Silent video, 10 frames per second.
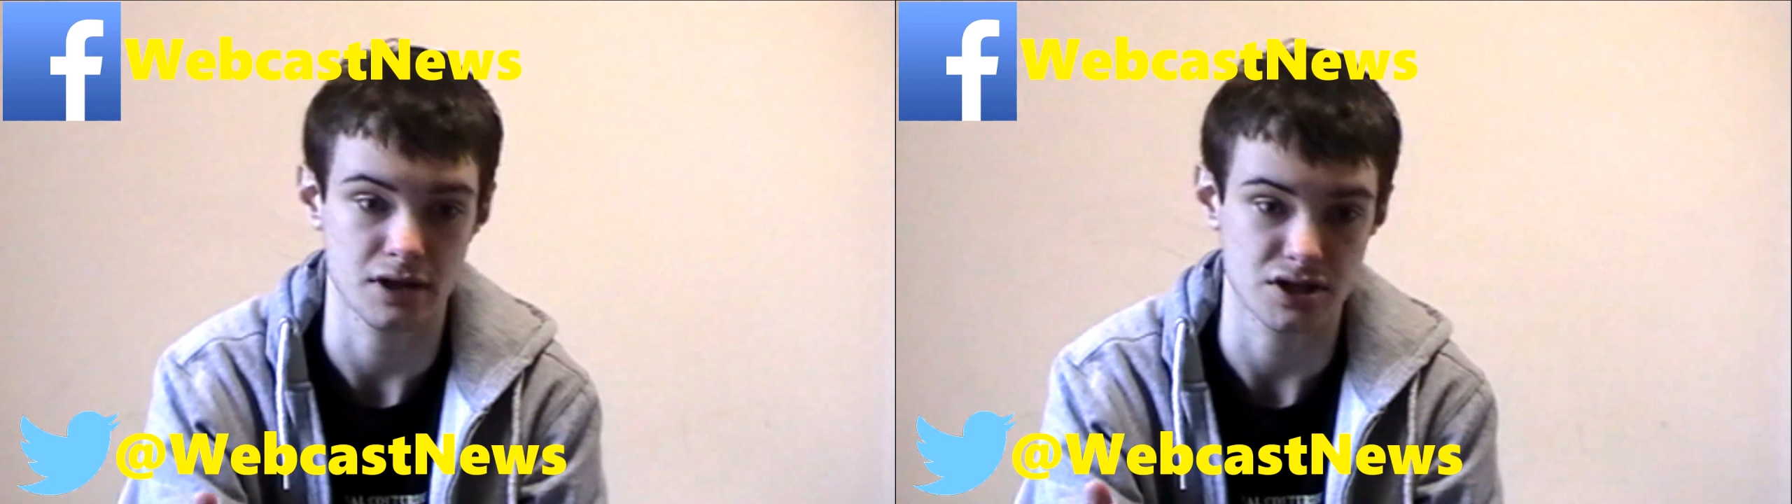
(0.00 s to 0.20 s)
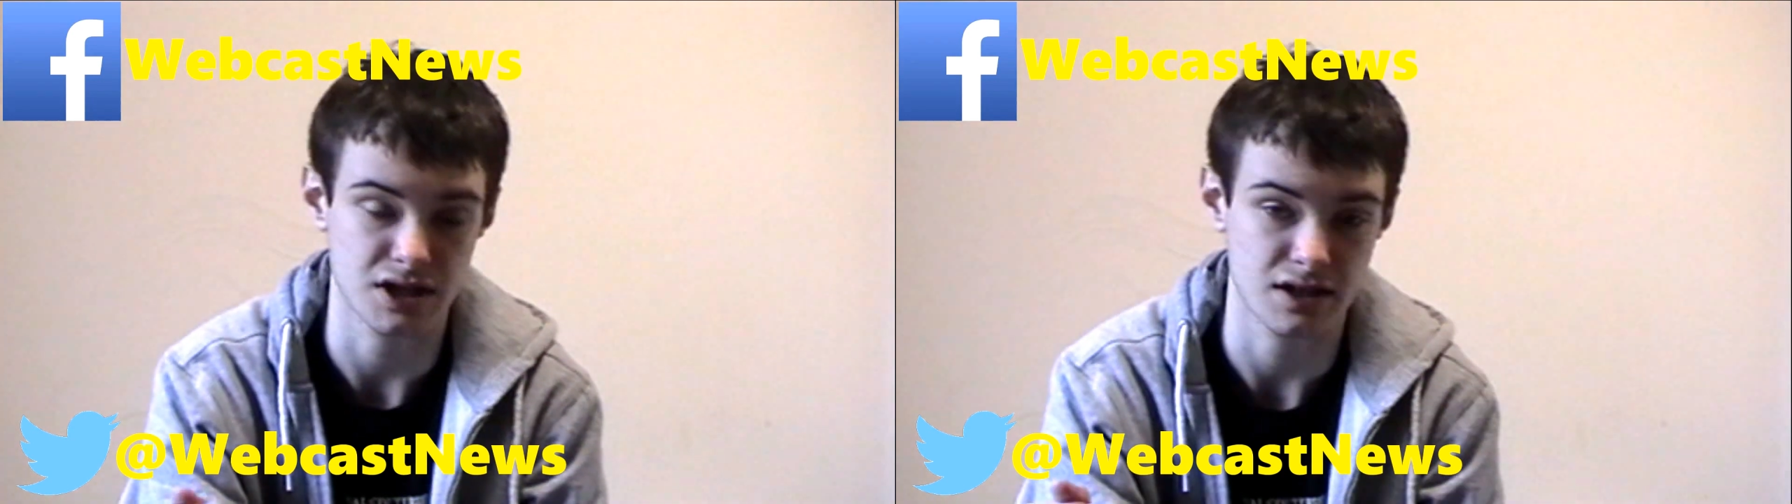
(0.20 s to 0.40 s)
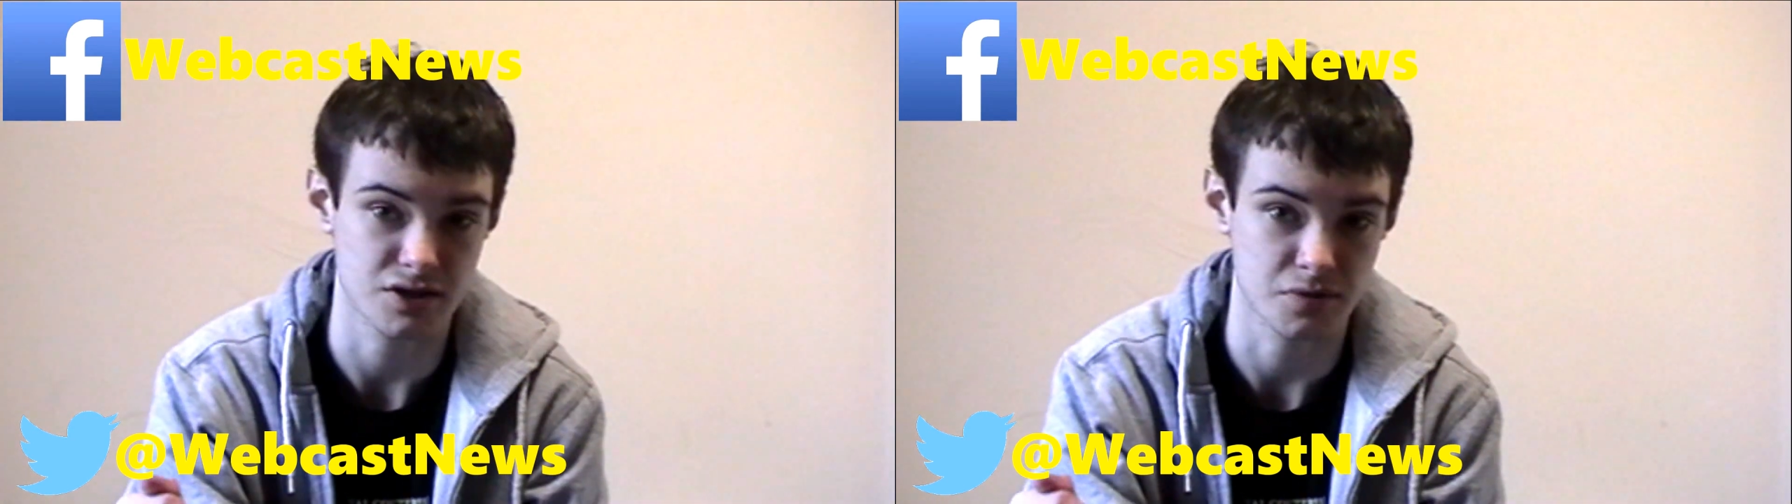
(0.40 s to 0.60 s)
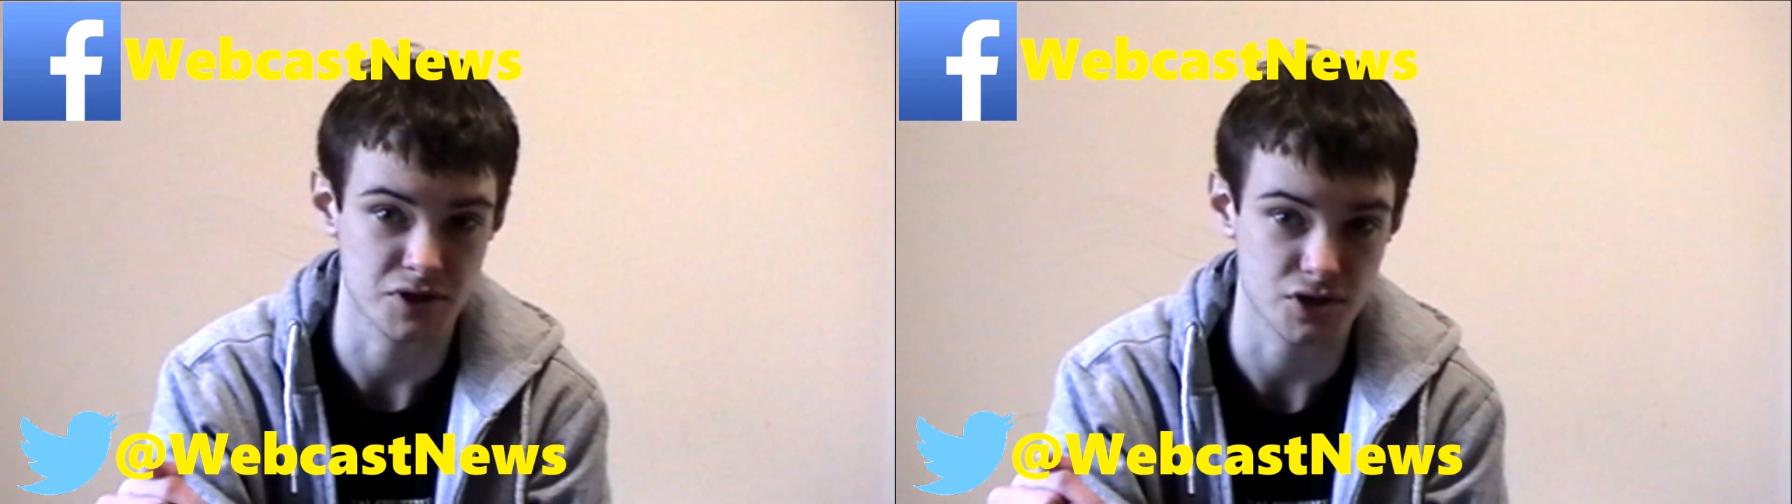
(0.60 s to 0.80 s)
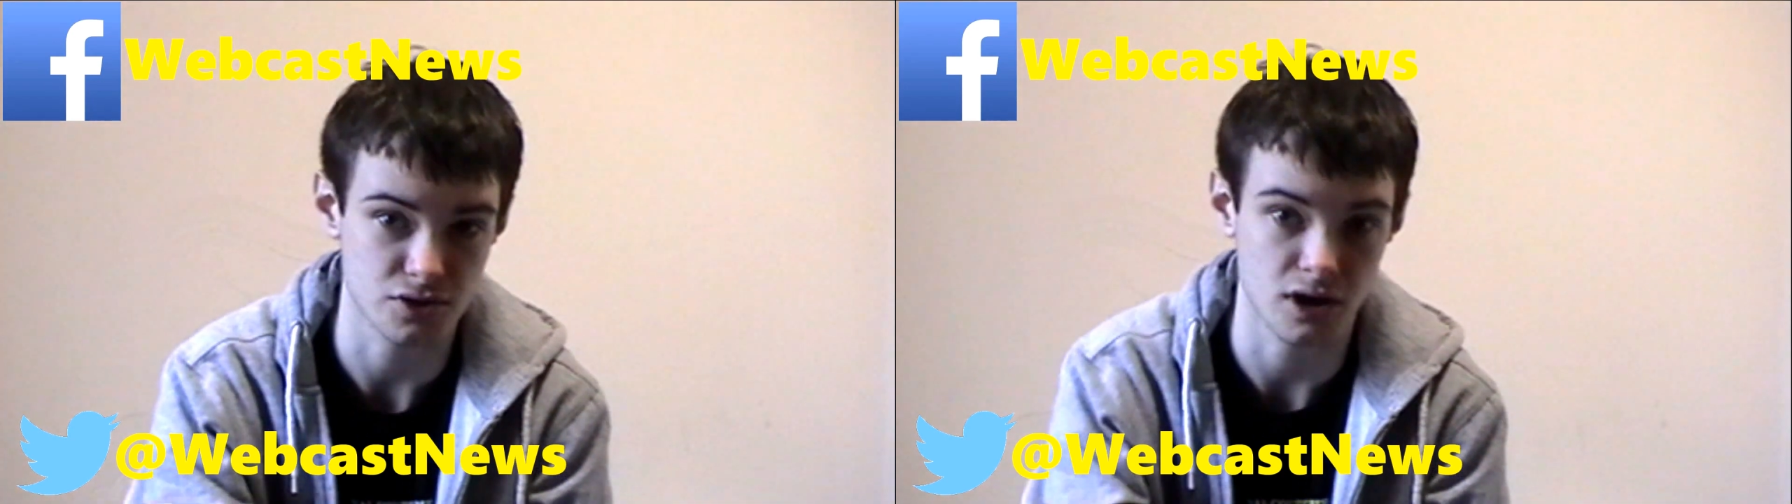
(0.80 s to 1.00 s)
make sure you hit the
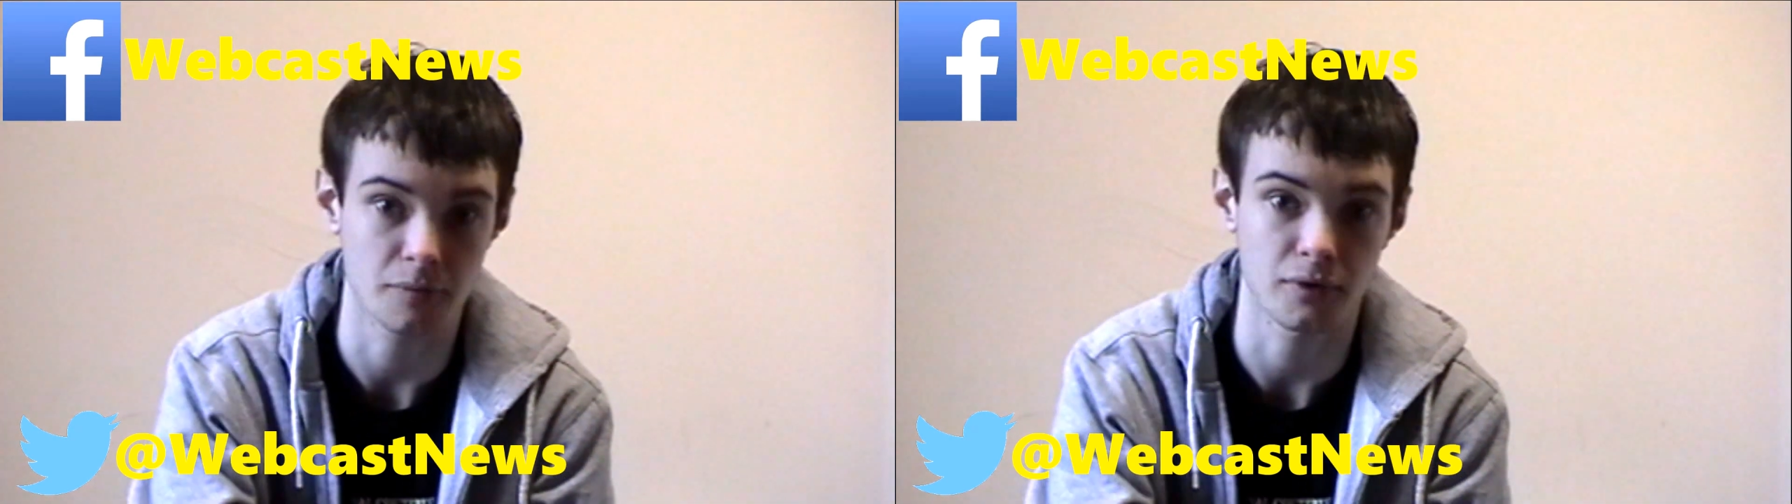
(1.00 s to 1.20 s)
subscribe